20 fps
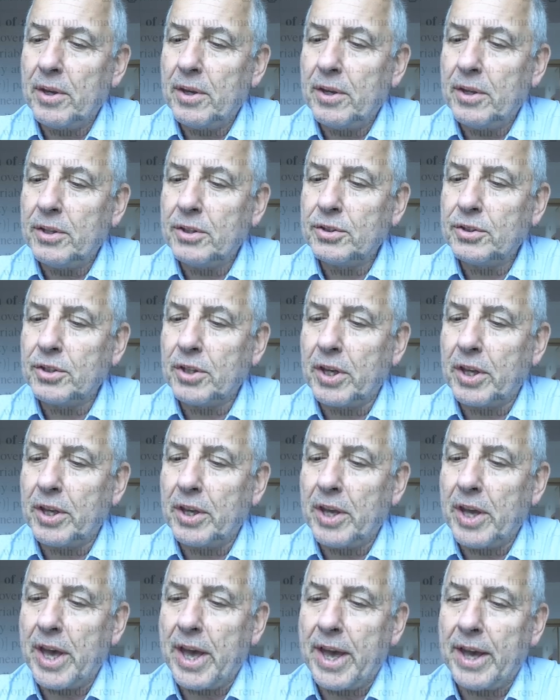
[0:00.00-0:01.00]
say,
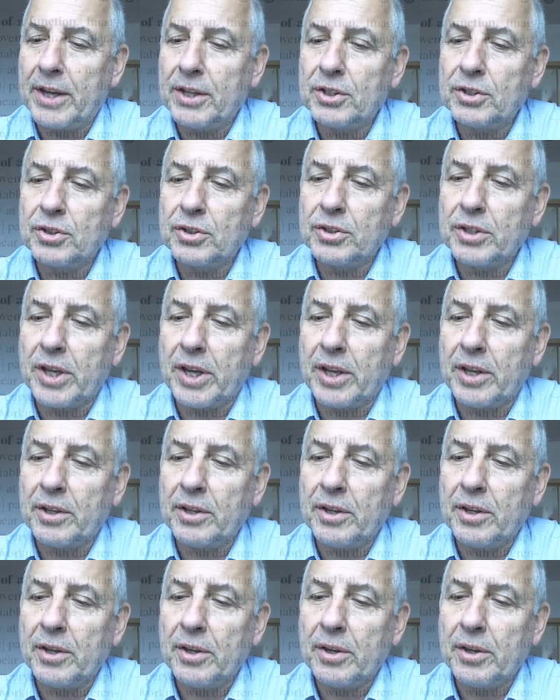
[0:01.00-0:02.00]
x and
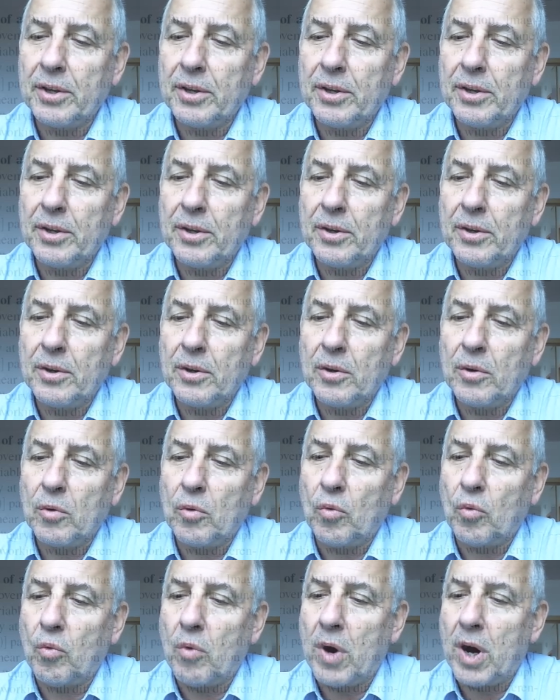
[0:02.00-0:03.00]

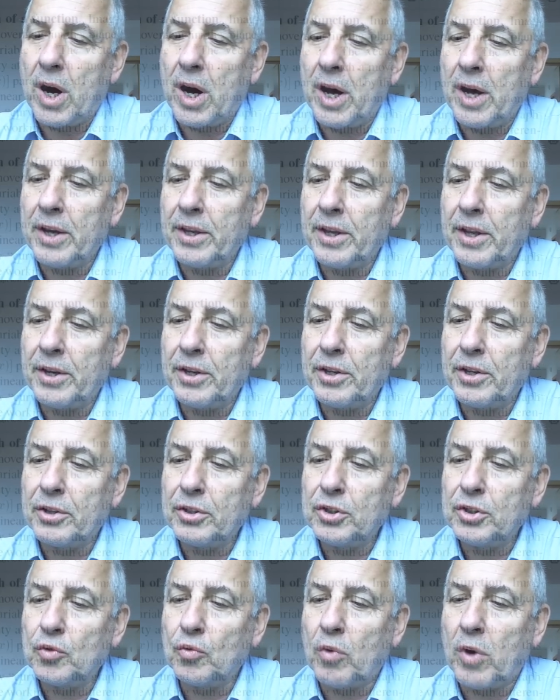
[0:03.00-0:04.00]
y, and here
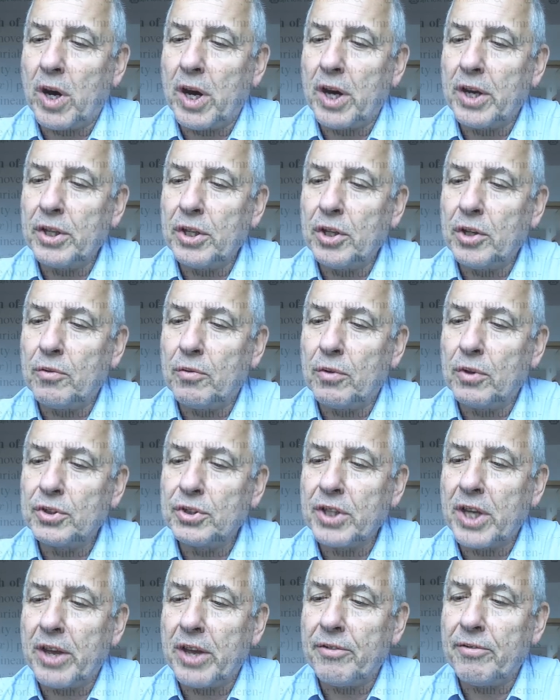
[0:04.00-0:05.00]
is y equals
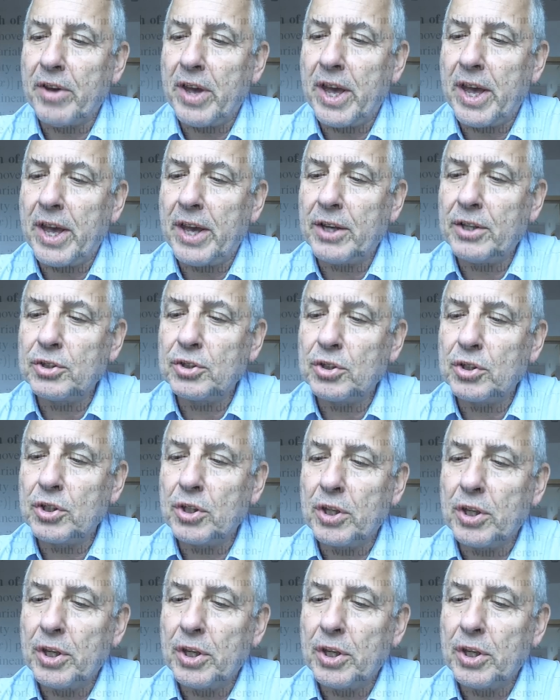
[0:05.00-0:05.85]
fx,